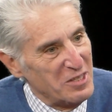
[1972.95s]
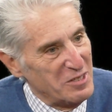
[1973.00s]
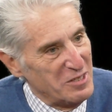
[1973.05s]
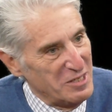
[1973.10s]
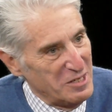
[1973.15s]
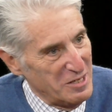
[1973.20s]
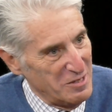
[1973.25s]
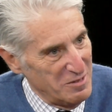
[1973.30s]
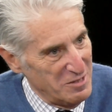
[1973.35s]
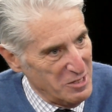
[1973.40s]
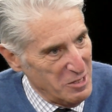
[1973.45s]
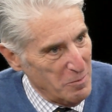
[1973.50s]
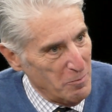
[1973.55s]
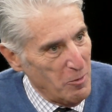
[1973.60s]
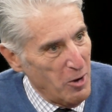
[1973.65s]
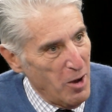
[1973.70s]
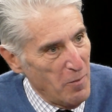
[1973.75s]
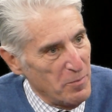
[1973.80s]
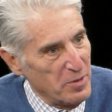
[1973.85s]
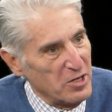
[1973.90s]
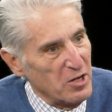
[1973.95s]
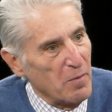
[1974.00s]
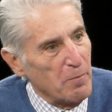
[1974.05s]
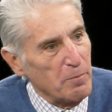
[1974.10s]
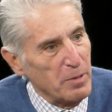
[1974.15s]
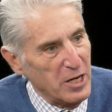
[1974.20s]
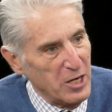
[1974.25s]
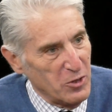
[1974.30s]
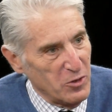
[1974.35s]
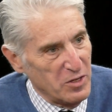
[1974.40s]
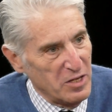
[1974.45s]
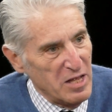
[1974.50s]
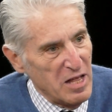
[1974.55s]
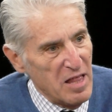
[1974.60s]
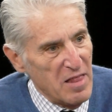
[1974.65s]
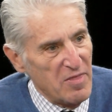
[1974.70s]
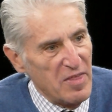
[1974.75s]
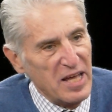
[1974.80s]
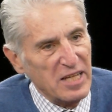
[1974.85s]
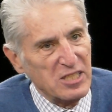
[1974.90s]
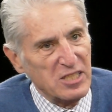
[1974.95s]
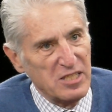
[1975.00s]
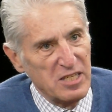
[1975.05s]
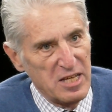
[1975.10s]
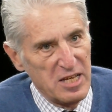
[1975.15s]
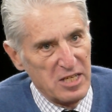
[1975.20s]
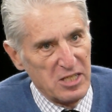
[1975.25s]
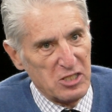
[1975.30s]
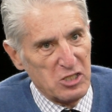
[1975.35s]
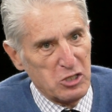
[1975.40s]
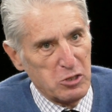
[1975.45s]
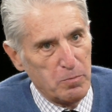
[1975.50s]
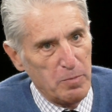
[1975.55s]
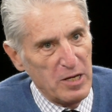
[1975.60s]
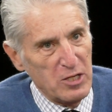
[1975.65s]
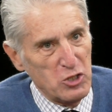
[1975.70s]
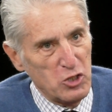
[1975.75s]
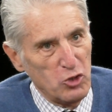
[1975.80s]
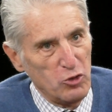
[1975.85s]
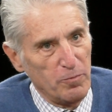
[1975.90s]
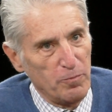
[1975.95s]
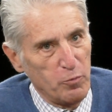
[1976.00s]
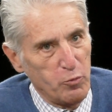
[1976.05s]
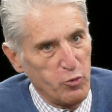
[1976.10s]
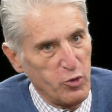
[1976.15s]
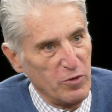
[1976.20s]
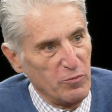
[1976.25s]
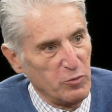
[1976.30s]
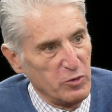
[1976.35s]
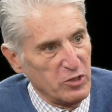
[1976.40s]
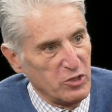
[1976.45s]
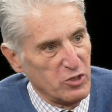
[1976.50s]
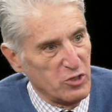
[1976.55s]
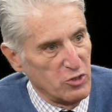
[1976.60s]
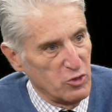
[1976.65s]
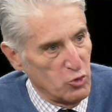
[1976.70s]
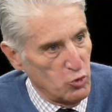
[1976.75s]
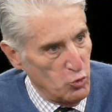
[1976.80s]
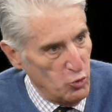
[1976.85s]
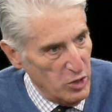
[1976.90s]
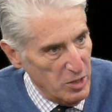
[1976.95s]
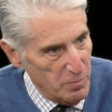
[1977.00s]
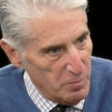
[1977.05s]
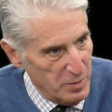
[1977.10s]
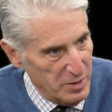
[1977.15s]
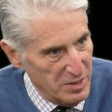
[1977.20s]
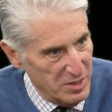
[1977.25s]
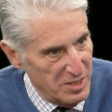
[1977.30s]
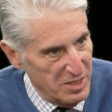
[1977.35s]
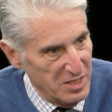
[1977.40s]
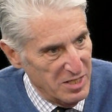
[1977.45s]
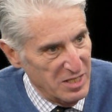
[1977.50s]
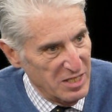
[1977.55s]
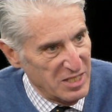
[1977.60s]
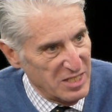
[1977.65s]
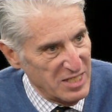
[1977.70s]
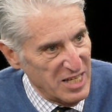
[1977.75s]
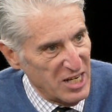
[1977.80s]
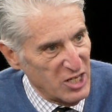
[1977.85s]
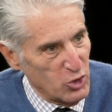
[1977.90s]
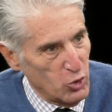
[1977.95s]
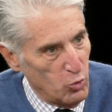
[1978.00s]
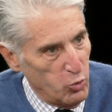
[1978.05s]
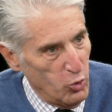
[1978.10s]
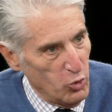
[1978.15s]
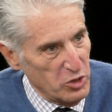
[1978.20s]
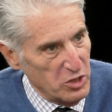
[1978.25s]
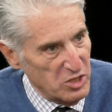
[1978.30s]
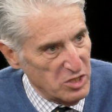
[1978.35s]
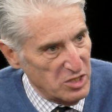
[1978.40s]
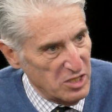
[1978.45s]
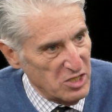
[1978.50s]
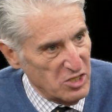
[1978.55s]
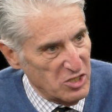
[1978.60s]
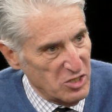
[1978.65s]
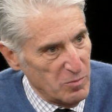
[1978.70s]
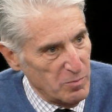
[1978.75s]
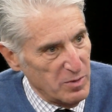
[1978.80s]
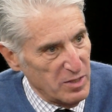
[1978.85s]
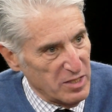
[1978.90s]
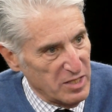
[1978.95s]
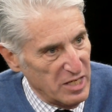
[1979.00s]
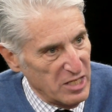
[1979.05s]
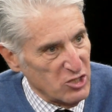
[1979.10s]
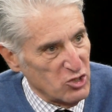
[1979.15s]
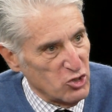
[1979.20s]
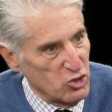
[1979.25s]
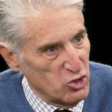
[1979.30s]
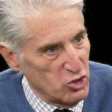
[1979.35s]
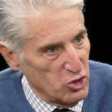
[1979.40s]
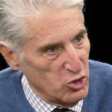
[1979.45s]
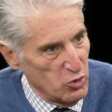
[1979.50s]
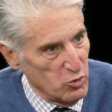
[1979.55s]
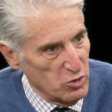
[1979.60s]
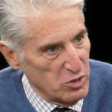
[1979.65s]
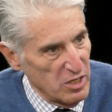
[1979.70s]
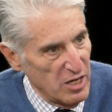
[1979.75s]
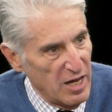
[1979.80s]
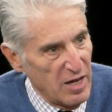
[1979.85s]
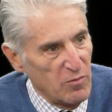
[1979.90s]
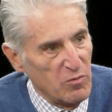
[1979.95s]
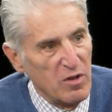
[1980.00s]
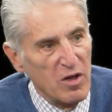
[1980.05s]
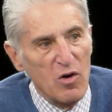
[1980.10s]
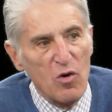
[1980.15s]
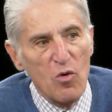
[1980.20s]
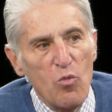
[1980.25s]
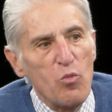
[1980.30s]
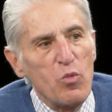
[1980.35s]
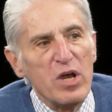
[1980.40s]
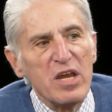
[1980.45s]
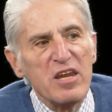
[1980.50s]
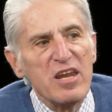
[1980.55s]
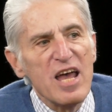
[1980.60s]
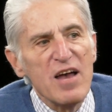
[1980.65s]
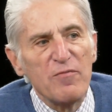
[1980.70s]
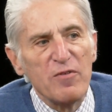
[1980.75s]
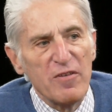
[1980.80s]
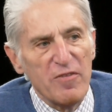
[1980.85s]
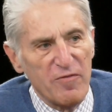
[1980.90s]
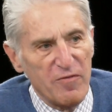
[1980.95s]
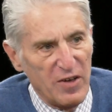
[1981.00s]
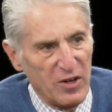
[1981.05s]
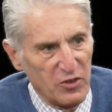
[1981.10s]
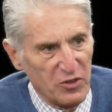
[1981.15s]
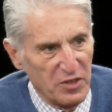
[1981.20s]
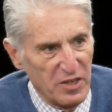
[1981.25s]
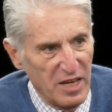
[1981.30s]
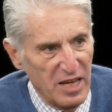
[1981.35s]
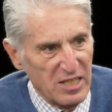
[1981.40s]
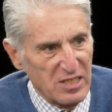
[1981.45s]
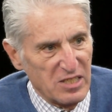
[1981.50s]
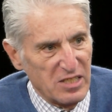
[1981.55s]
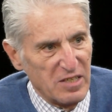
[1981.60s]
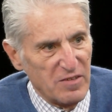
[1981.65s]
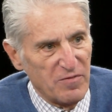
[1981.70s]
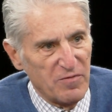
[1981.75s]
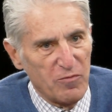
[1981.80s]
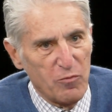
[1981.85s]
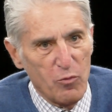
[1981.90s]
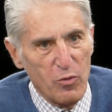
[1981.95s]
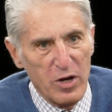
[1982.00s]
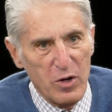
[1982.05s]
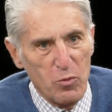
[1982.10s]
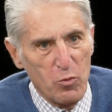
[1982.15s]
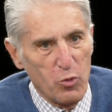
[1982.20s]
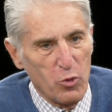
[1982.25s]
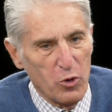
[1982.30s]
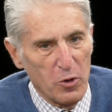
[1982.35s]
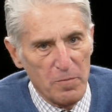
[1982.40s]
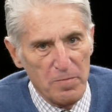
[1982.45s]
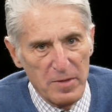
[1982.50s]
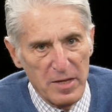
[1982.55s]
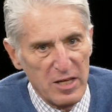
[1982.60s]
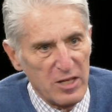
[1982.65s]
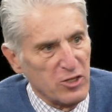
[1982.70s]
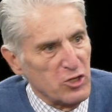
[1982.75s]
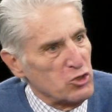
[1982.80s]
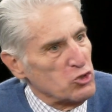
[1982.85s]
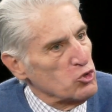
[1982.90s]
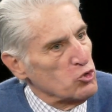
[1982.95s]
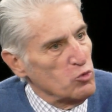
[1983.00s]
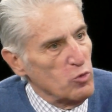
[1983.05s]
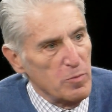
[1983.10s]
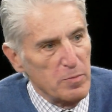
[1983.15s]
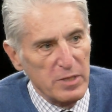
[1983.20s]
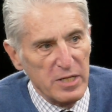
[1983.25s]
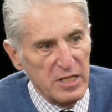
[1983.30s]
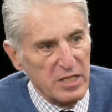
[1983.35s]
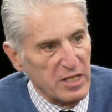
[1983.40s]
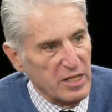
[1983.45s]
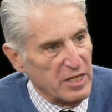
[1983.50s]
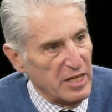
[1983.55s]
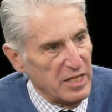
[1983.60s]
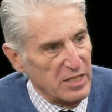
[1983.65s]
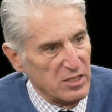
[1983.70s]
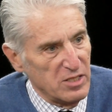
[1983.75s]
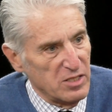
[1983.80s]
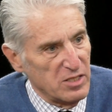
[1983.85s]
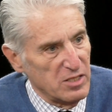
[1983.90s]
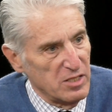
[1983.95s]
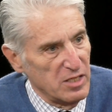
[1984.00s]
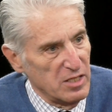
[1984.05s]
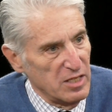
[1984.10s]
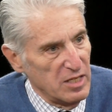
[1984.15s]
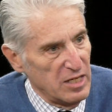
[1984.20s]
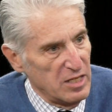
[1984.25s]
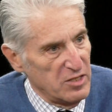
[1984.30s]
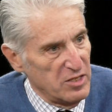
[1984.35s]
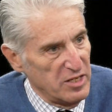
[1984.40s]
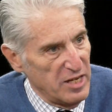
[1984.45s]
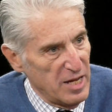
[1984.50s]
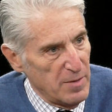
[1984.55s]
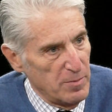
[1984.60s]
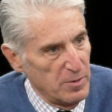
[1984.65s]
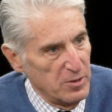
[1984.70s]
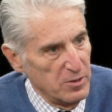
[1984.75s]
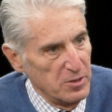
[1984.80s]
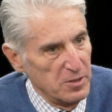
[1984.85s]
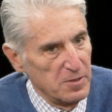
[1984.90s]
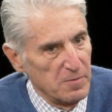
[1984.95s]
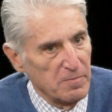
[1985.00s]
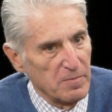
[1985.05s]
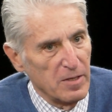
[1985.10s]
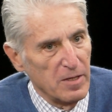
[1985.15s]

the, the apartment appeared. That's special privilege treatment, not a quota system against Jews. And we never felt as if we were discriminated against in the neighborhood.